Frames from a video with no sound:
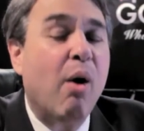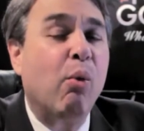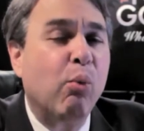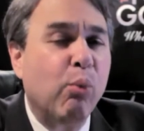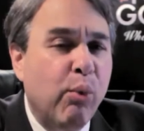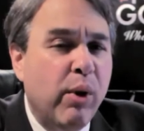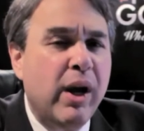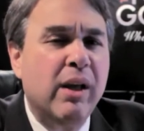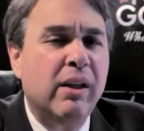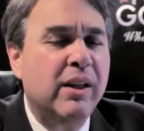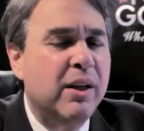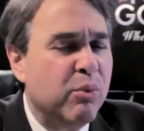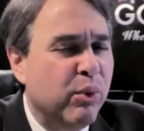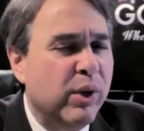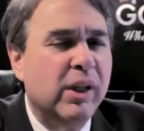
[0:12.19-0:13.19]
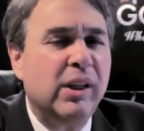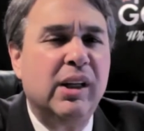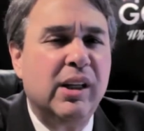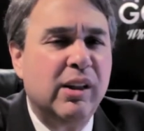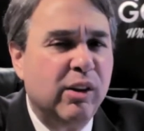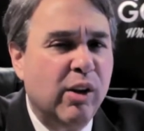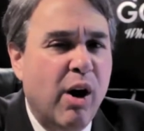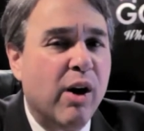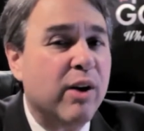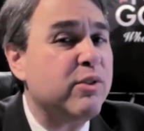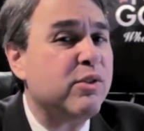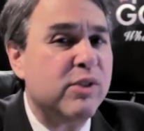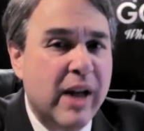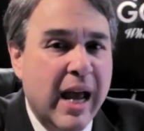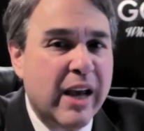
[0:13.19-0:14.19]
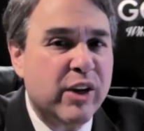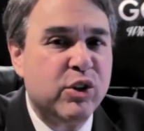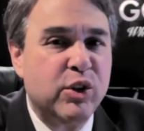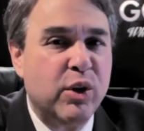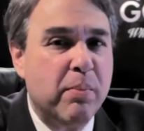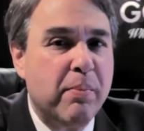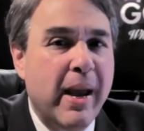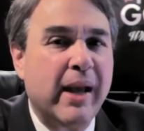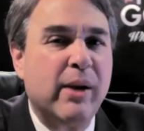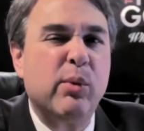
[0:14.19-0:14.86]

really large national bank